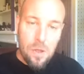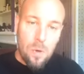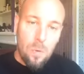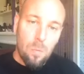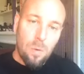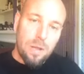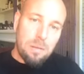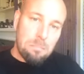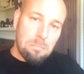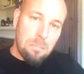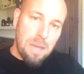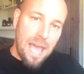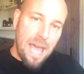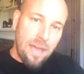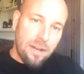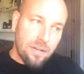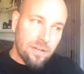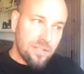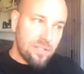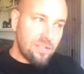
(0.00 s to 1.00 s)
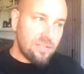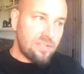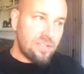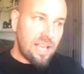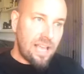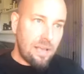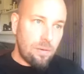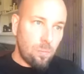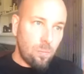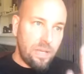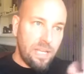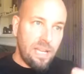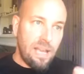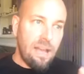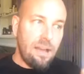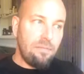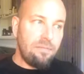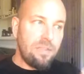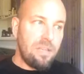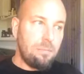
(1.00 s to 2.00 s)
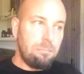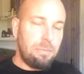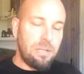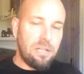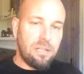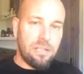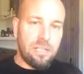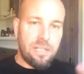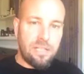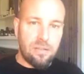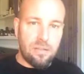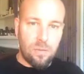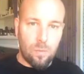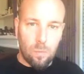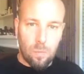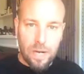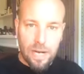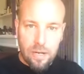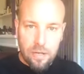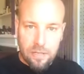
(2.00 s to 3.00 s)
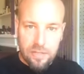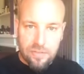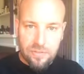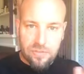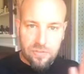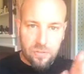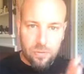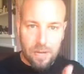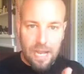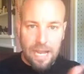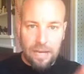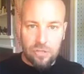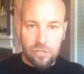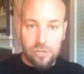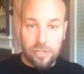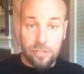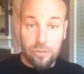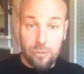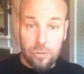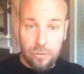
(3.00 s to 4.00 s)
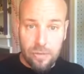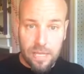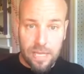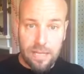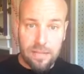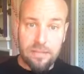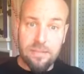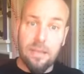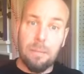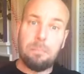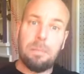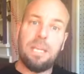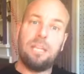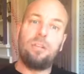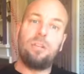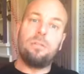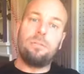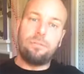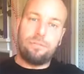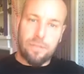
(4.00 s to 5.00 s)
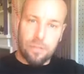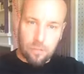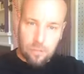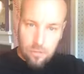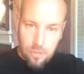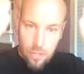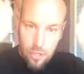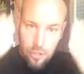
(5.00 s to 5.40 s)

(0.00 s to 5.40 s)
What matters is that we have the ability and the awareness to actually do things that make you feel